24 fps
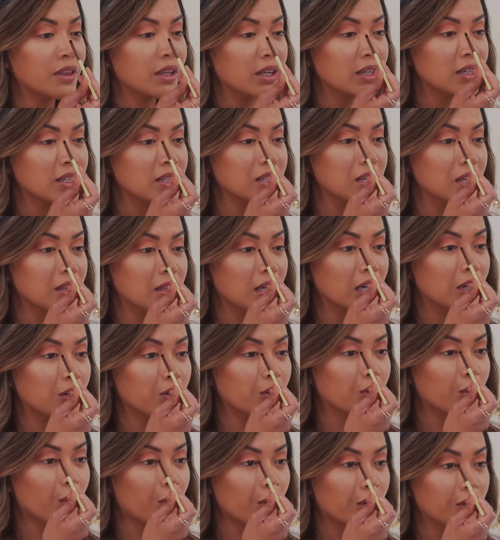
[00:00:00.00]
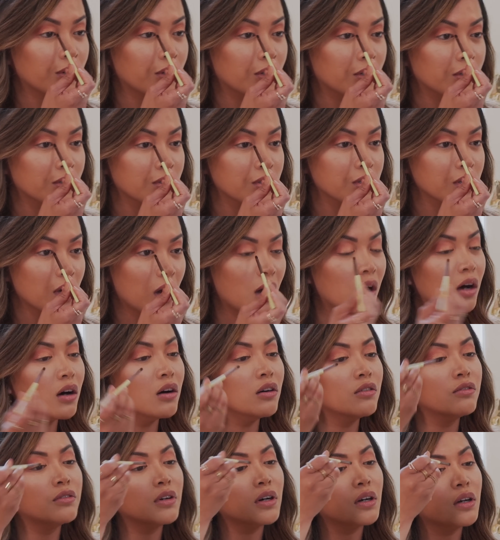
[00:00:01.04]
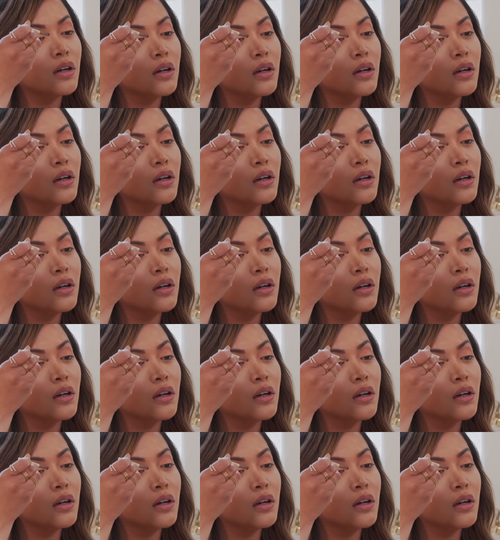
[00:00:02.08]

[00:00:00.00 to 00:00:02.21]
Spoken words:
this in the inner corners of